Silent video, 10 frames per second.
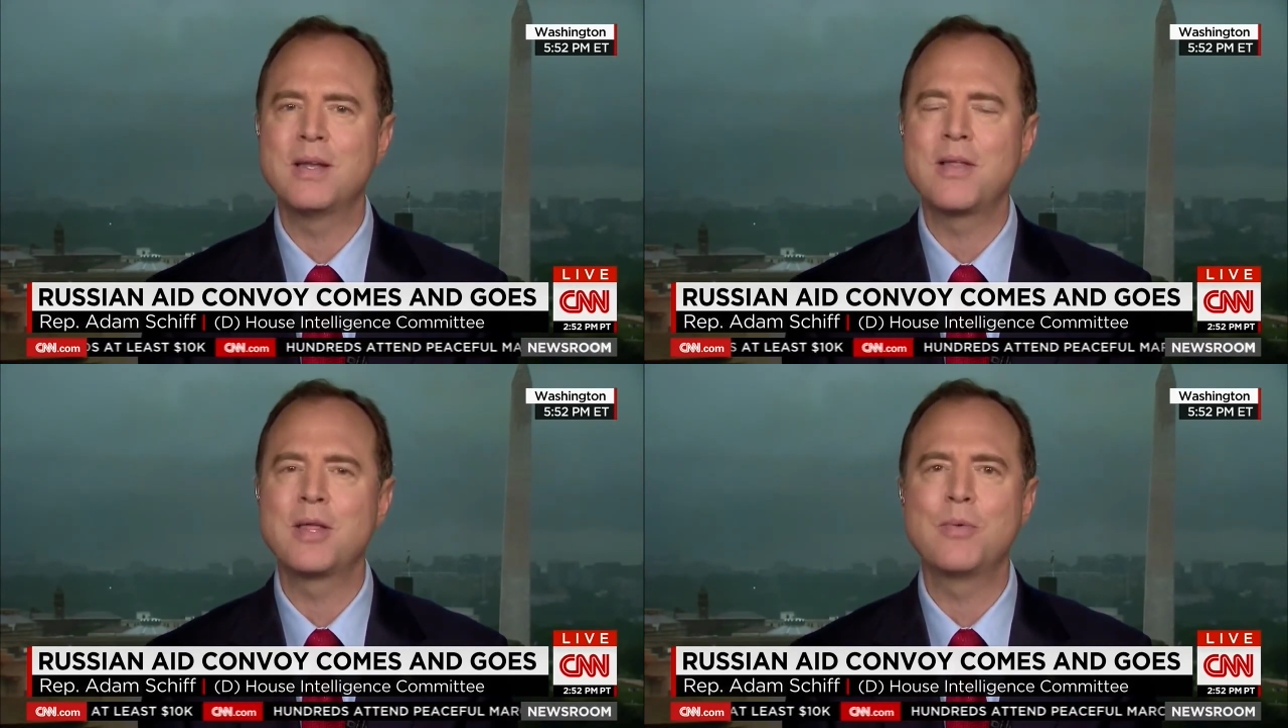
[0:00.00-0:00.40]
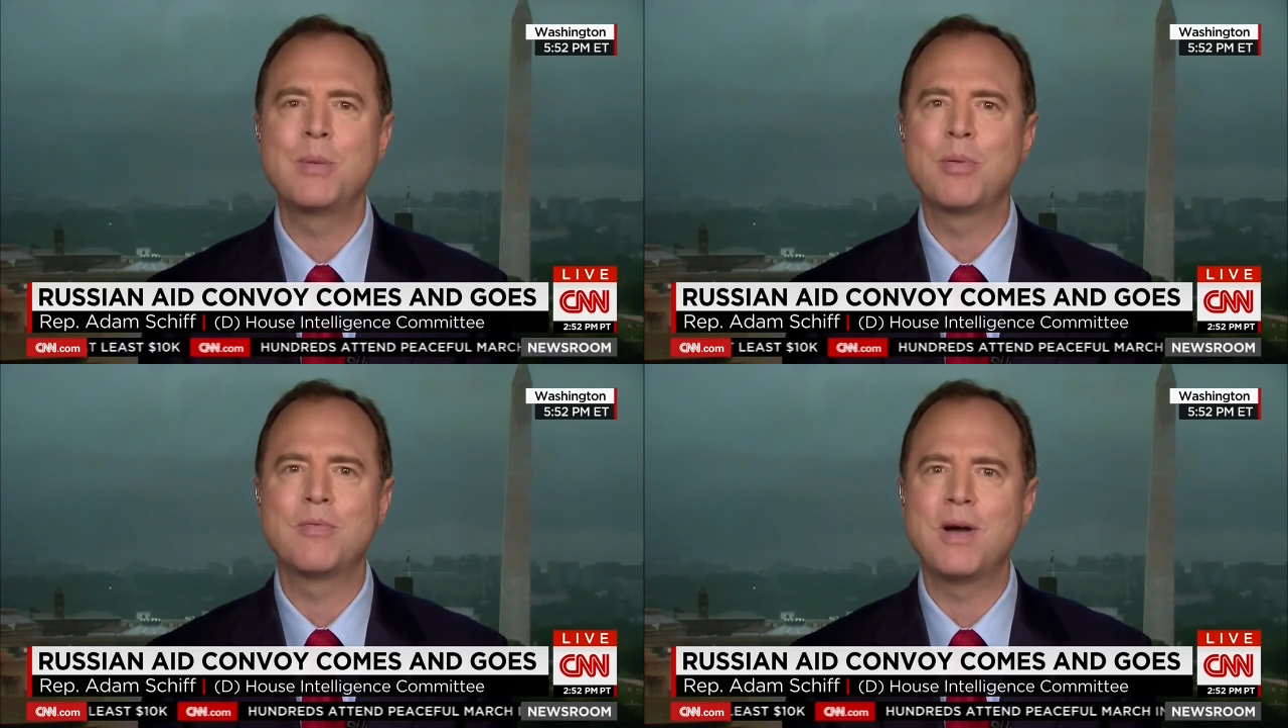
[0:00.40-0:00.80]
nothing
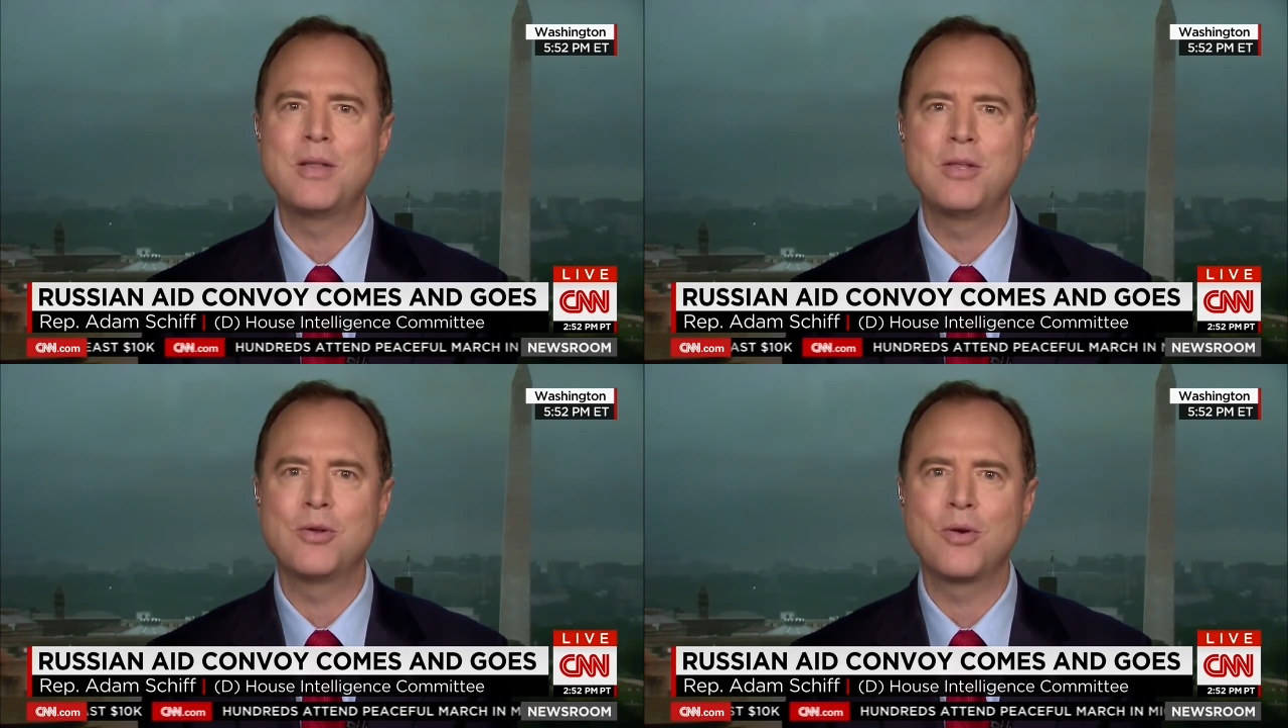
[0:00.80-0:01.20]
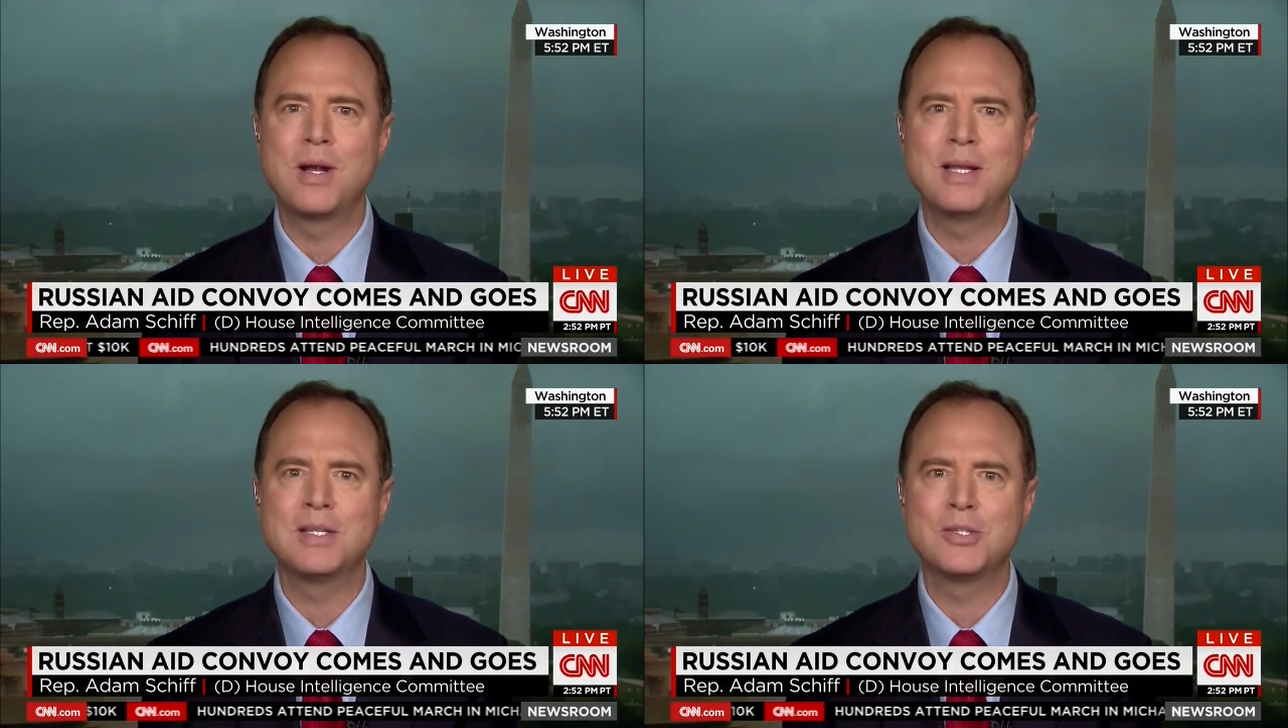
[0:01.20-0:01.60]
we provide the
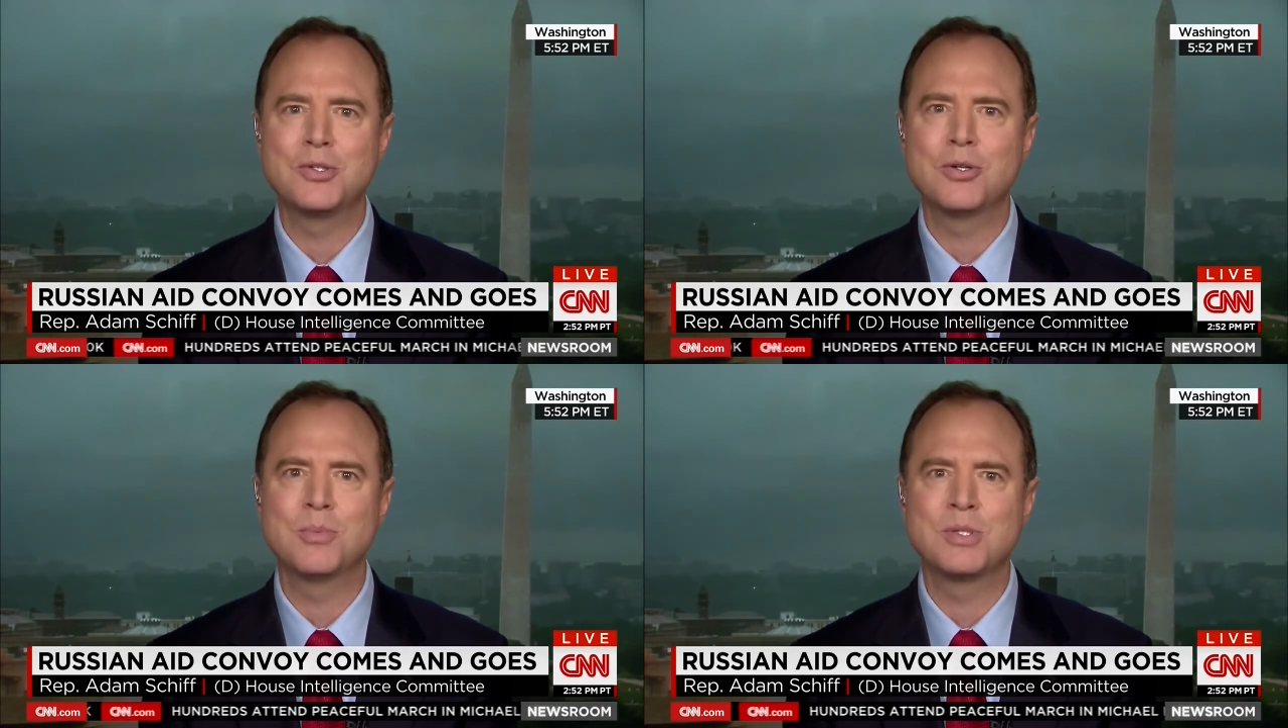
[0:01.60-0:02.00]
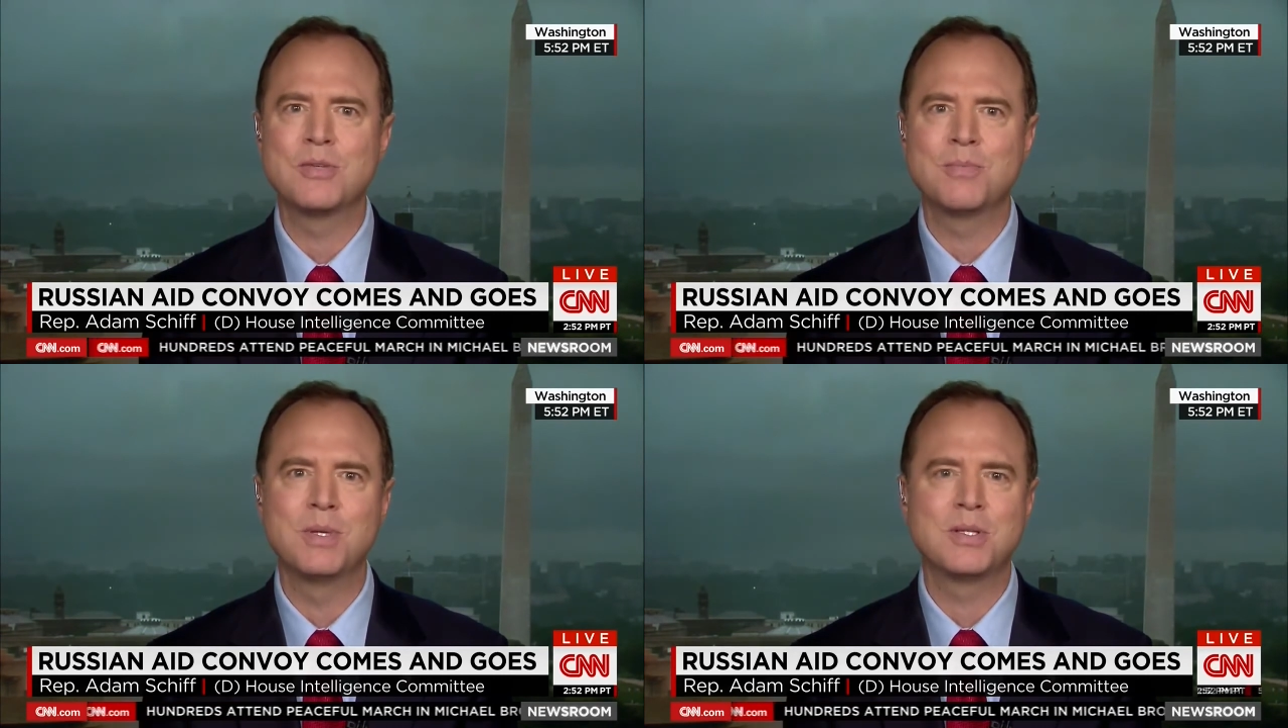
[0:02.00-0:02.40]
Ukrainians in terms
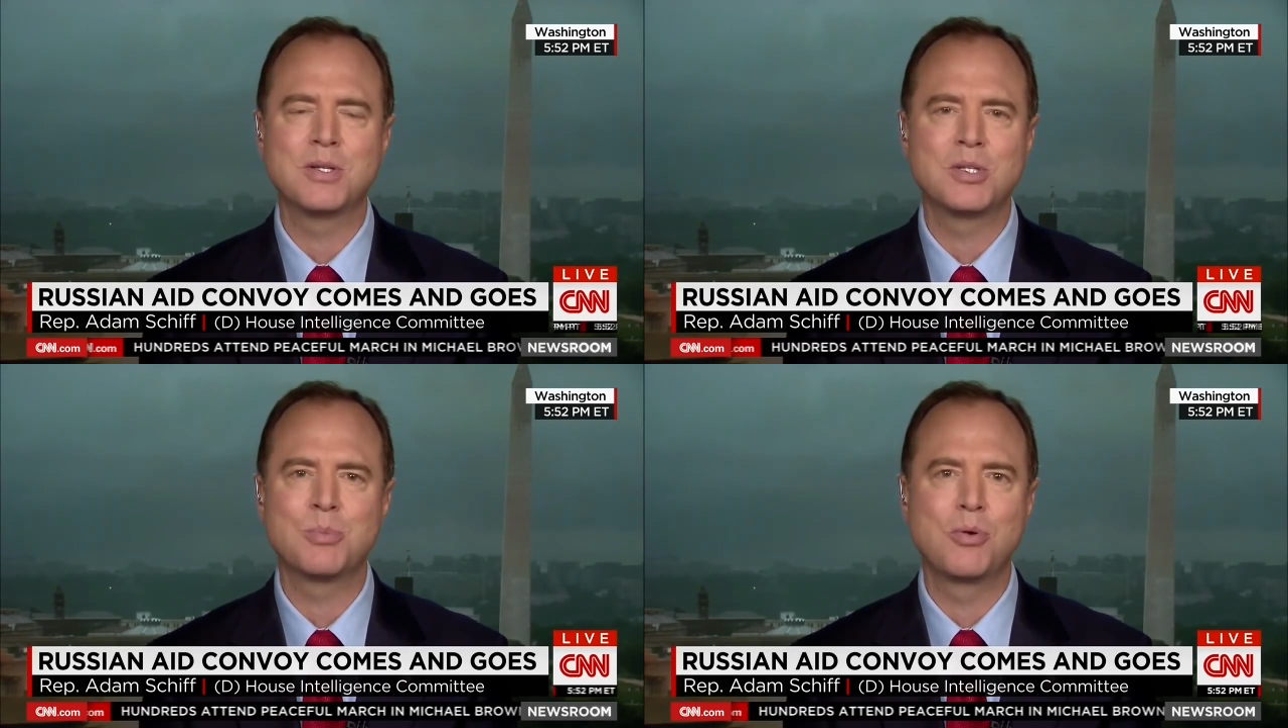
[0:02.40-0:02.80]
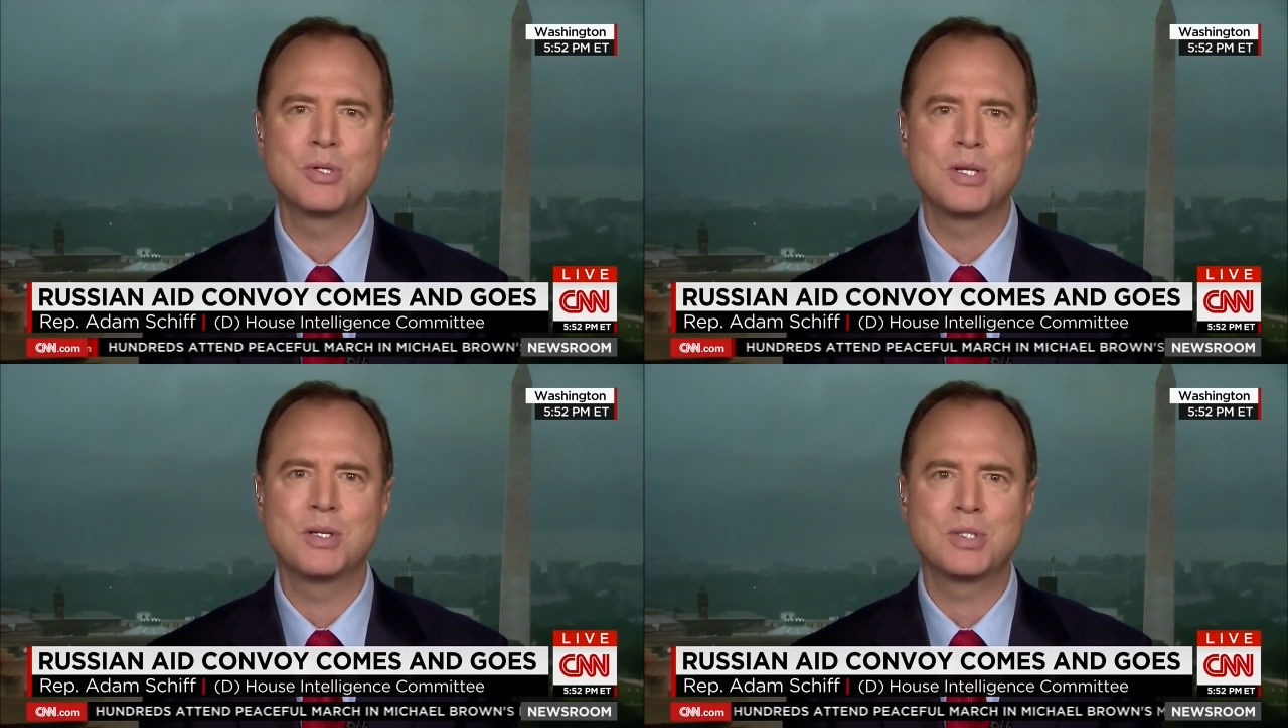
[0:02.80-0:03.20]
of military
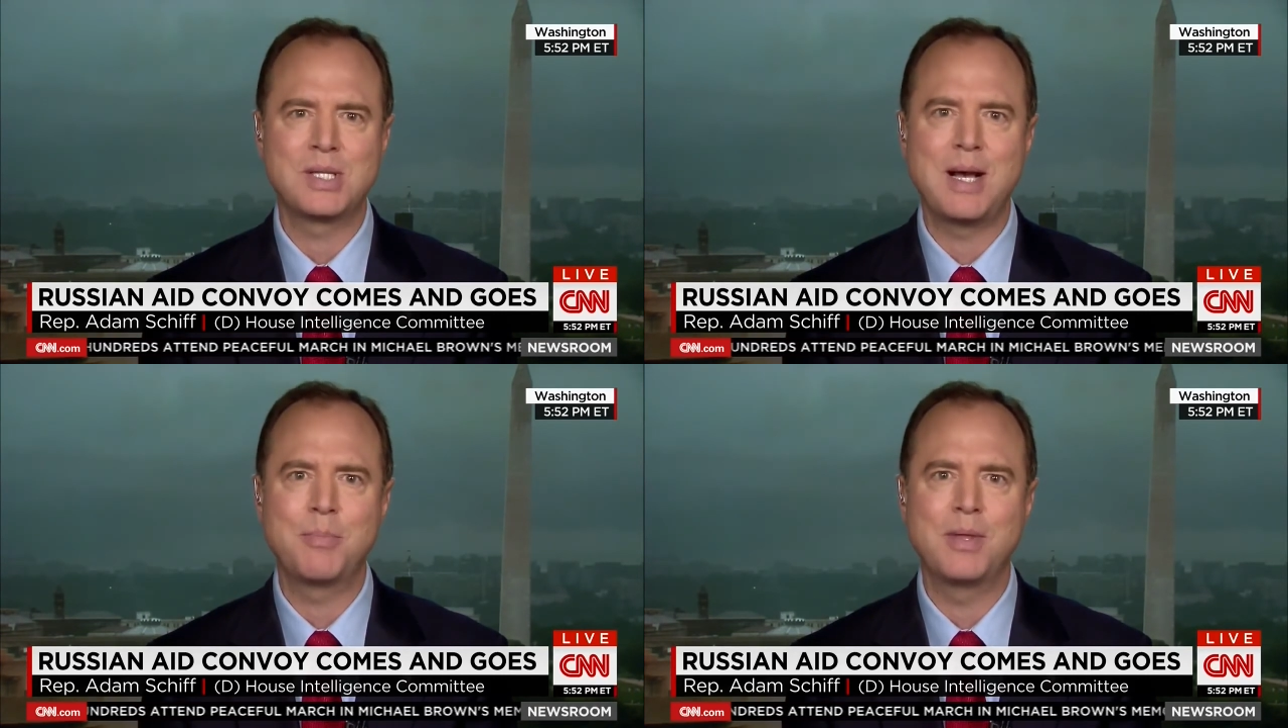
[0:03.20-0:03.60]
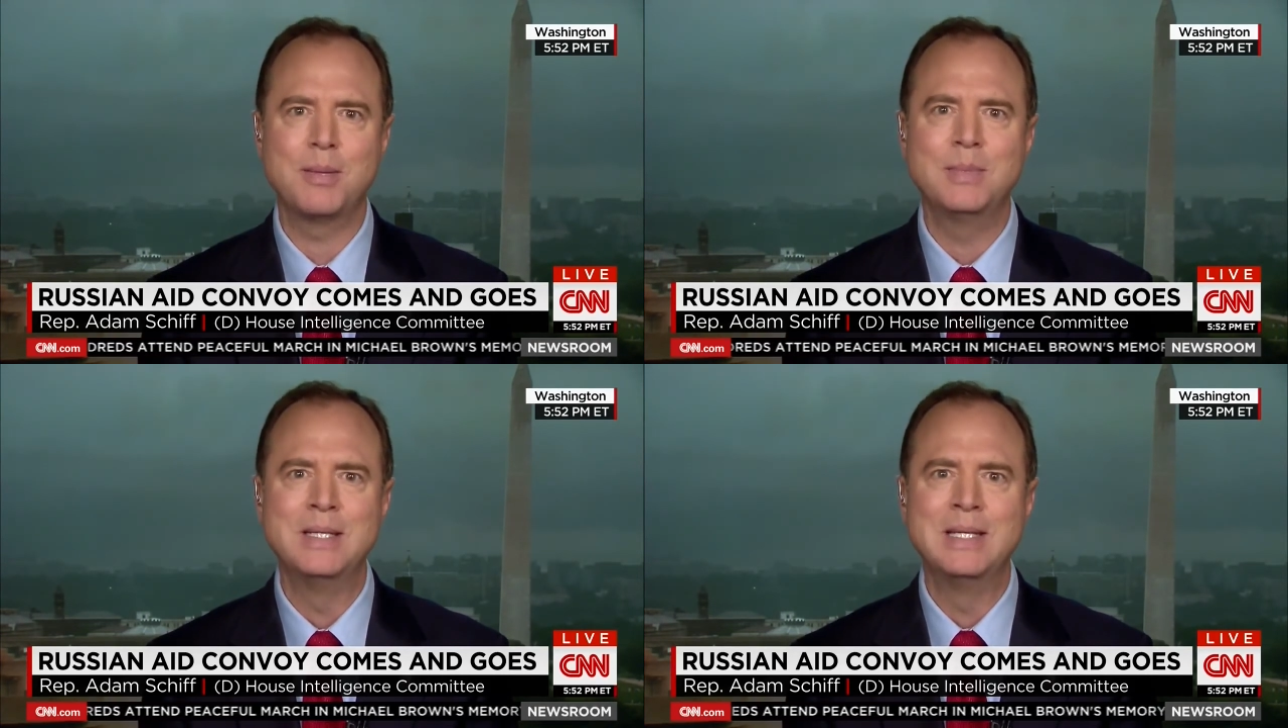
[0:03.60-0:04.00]
support is going to stop
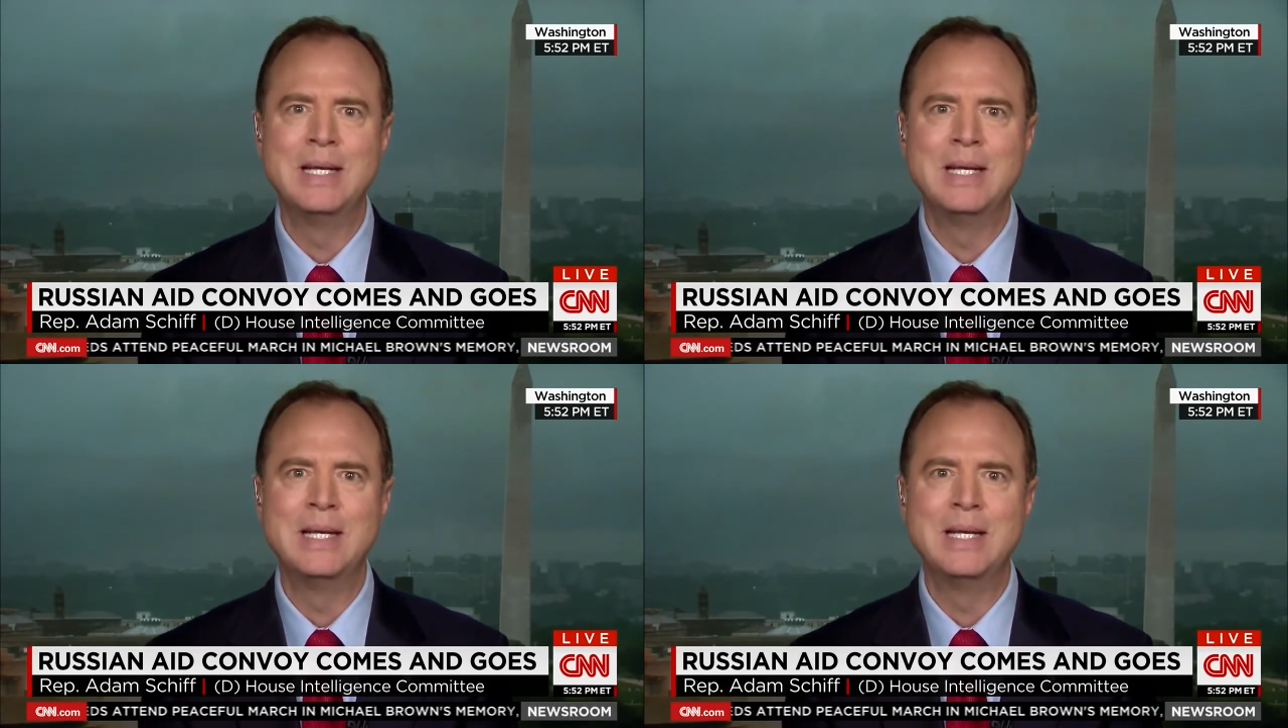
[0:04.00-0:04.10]
them.